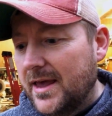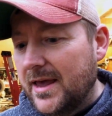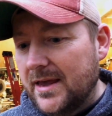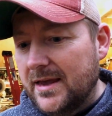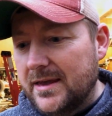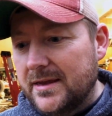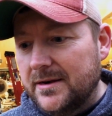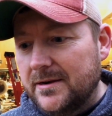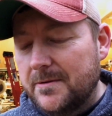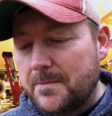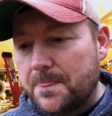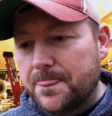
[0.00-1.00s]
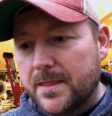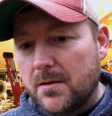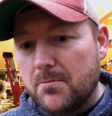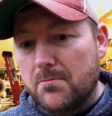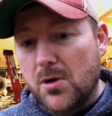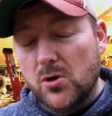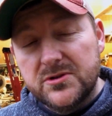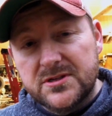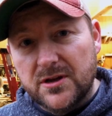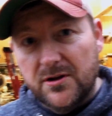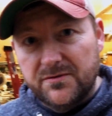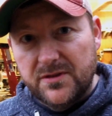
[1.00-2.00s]
And
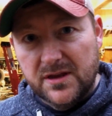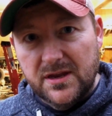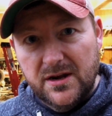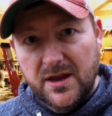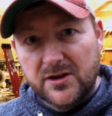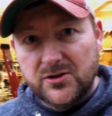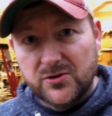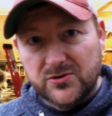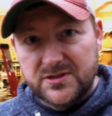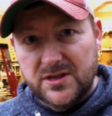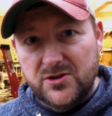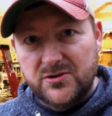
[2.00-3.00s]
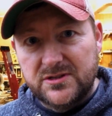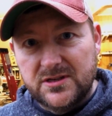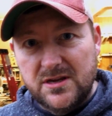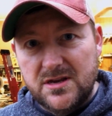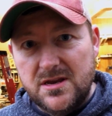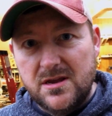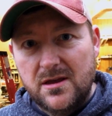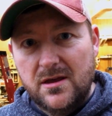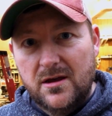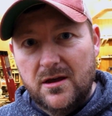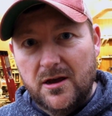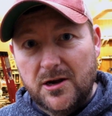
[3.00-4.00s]
most of the connectors that you see,
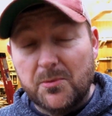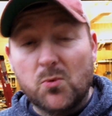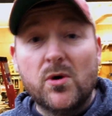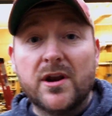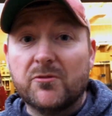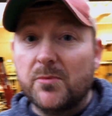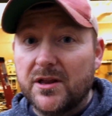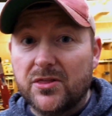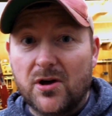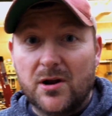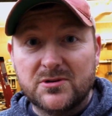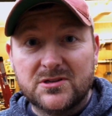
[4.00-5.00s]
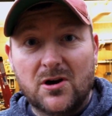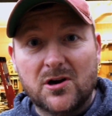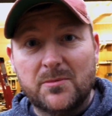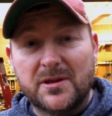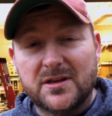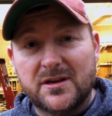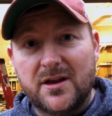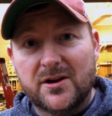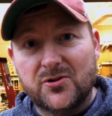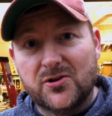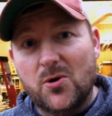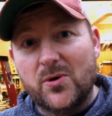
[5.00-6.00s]
number one, everybody thought I was talking about the
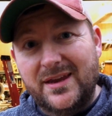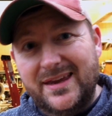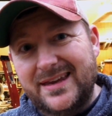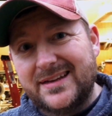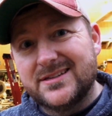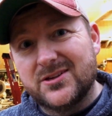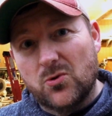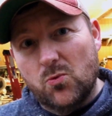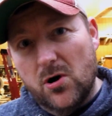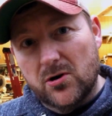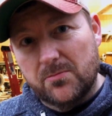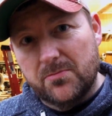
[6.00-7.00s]
connector going into the water